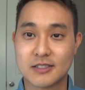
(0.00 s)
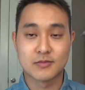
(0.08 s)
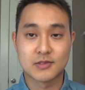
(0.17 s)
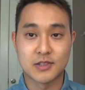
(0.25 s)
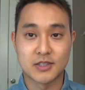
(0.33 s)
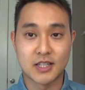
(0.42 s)

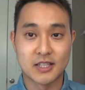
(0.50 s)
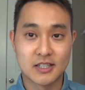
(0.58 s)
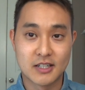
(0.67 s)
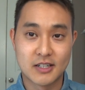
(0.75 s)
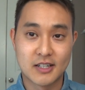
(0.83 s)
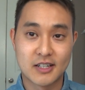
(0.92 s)
So at the end of
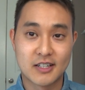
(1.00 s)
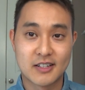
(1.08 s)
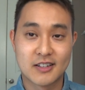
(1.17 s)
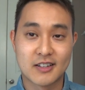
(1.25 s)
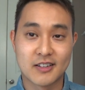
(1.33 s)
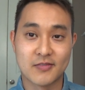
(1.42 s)
the day,
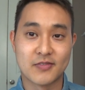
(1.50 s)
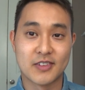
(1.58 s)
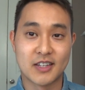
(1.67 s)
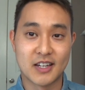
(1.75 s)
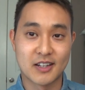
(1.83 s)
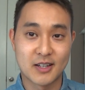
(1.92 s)

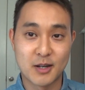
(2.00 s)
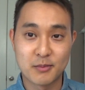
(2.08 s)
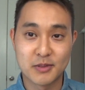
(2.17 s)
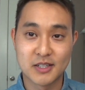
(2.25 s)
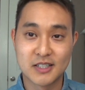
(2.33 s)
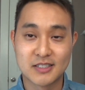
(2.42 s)
yeah,
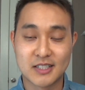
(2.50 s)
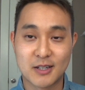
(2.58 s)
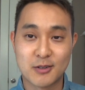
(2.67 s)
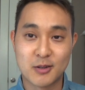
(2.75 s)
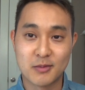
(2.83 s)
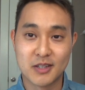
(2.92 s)
companies, they
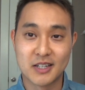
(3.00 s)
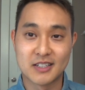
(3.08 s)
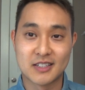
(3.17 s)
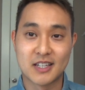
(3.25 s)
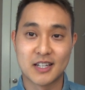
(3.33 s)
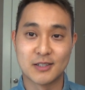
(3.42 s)
won't
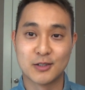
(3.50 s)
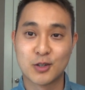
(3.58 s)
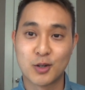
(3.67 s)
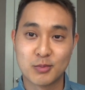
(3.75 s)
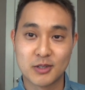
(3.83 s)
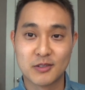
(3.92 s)
let that
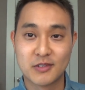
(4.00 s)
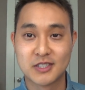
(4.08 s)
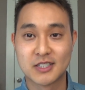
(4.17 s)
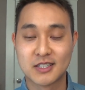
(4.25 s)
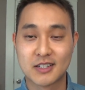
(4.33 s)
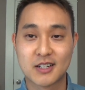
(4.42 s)
utopia
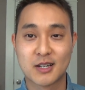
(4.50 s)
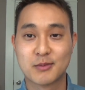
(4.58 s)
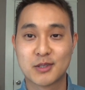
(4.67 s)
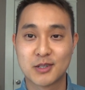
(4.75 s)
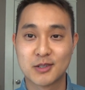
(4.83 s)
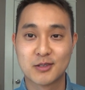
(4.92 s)
vision come
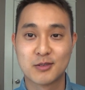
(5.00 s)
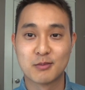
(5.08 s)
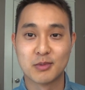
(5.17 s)
true,